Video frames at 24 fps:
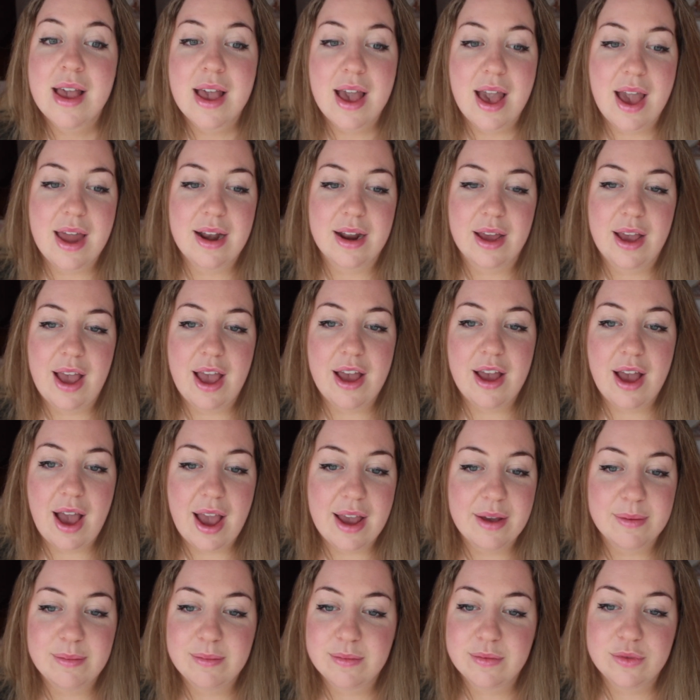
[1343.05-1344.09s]
And
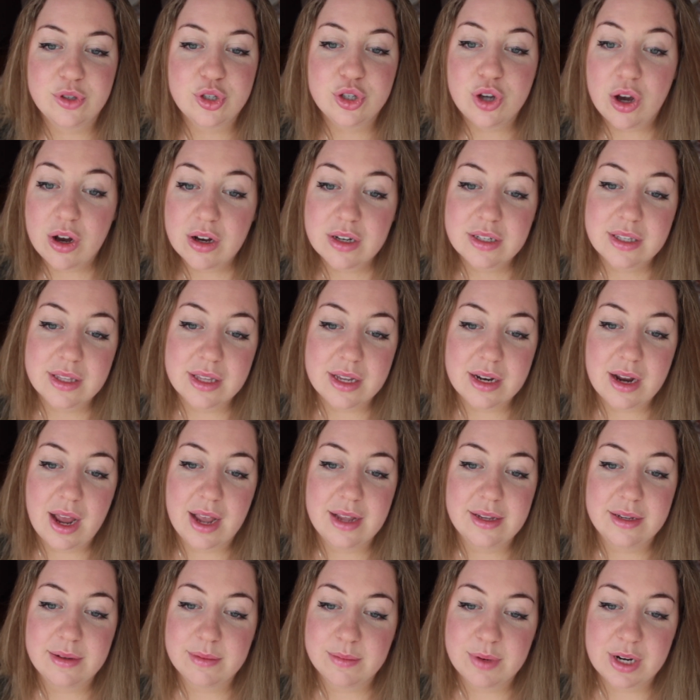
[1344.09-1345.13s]
I'm shocked that
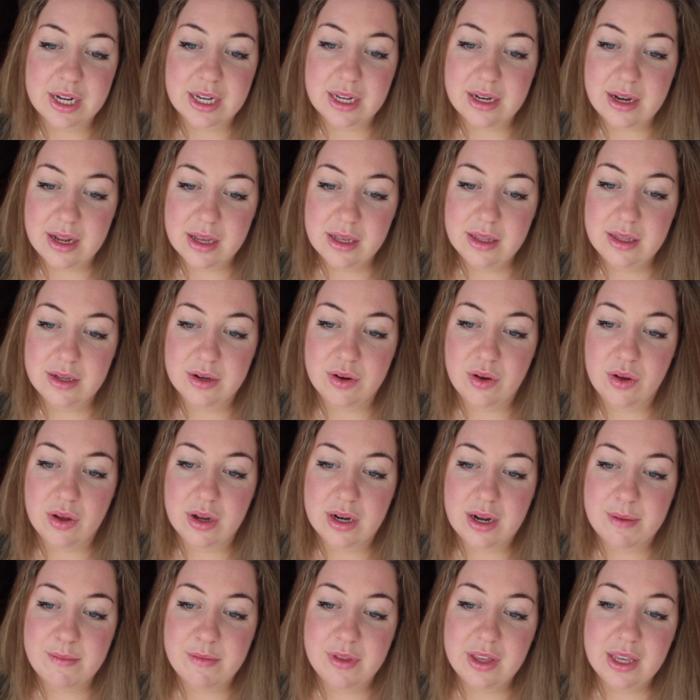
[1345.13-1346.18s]
I didn't break a nail at all.
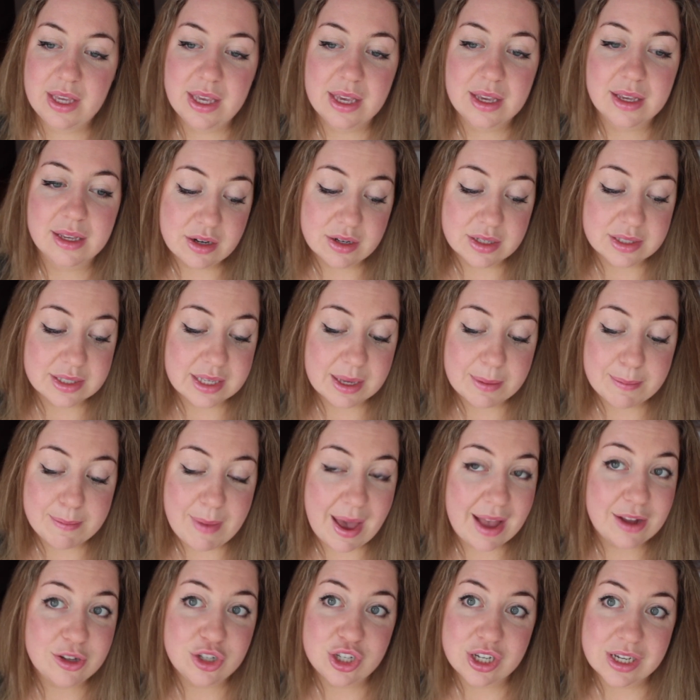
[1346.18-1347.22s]
And I'm thinking here, it's like
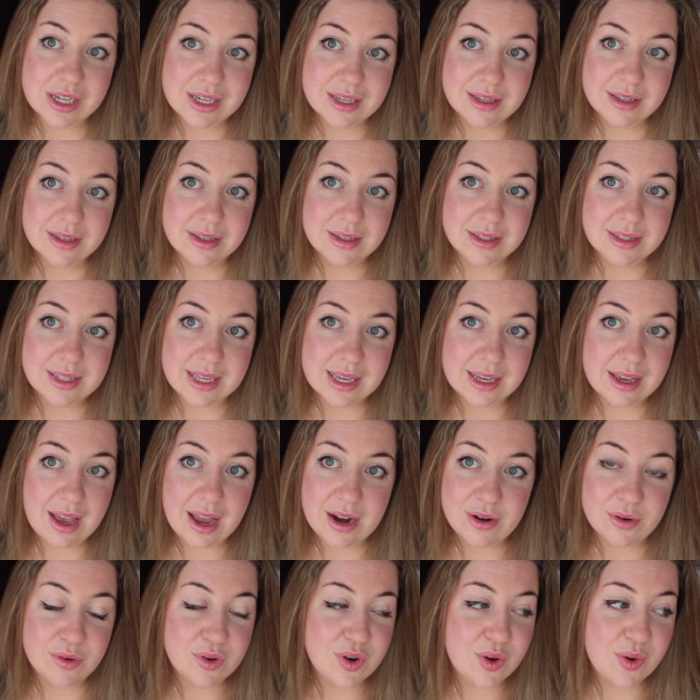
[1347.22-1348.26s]
magic. It's like,
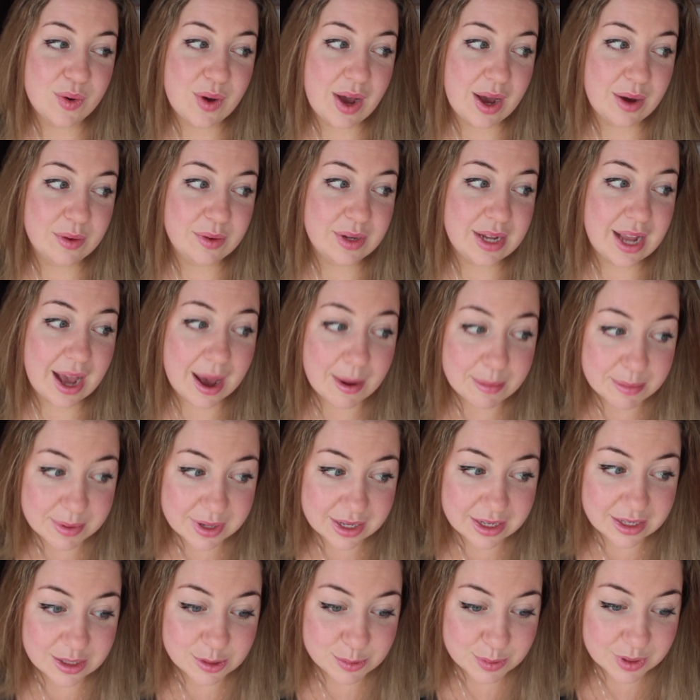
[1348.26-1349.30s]
I don't know how it happened.